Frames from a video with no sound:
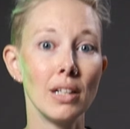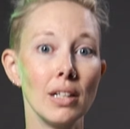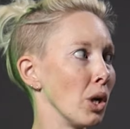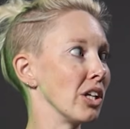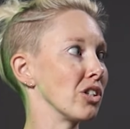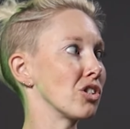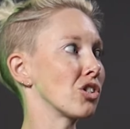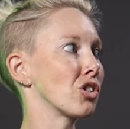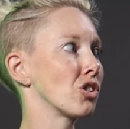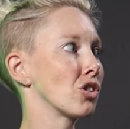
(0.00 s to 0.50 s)

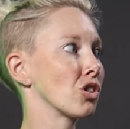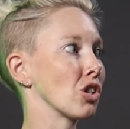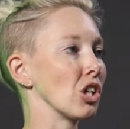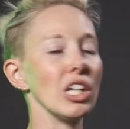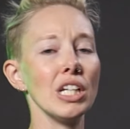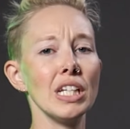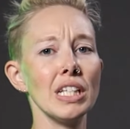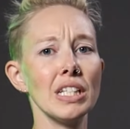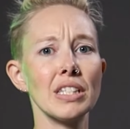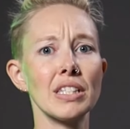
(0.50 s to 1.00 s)
which
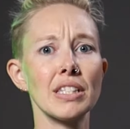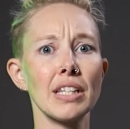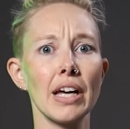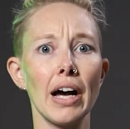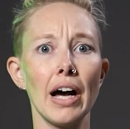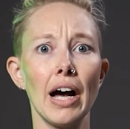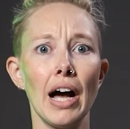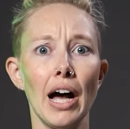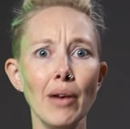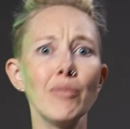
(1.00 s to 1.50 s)
is
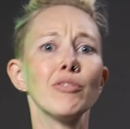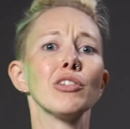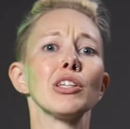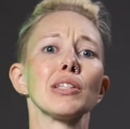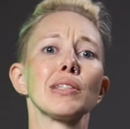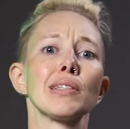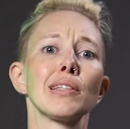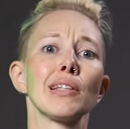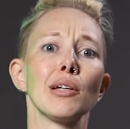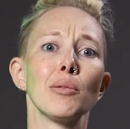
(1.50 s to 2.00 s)

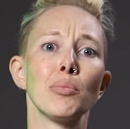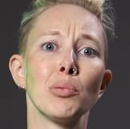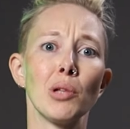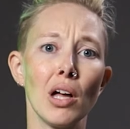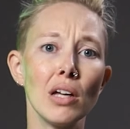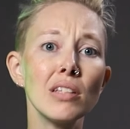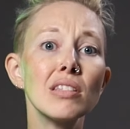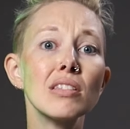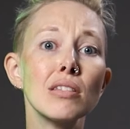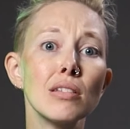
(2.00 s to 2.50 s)
obviously a plus.